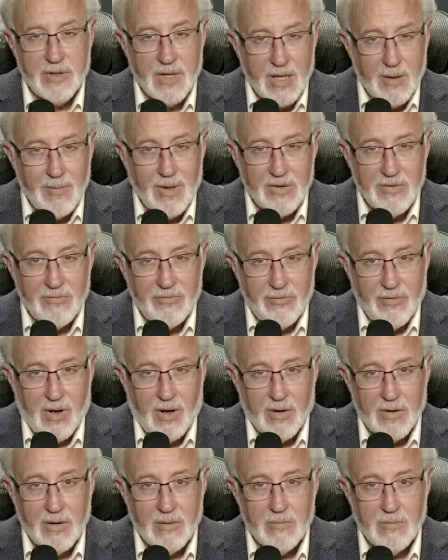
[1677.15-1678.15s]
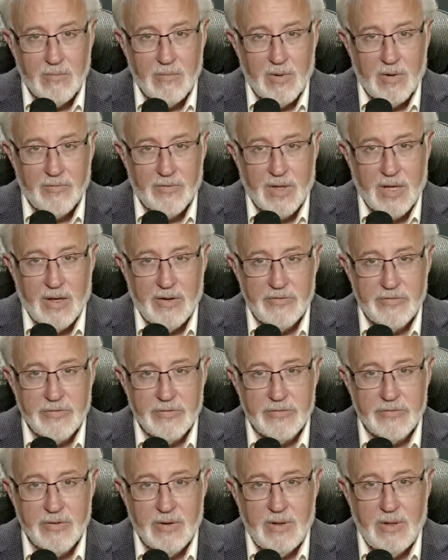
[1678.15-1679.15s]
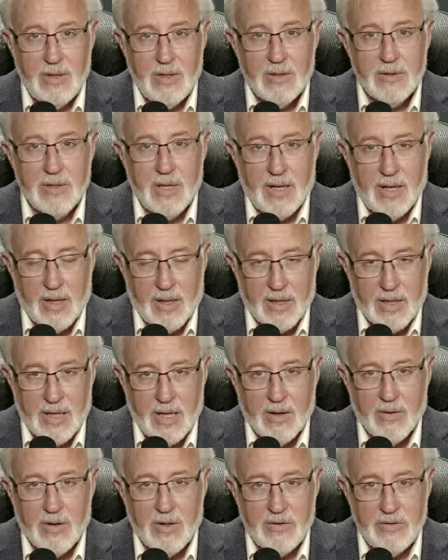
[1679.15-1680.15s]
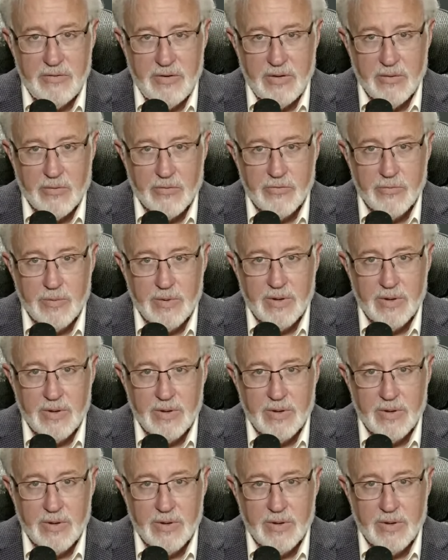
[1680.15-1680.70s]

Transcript: think about the volume of cases that L A County deals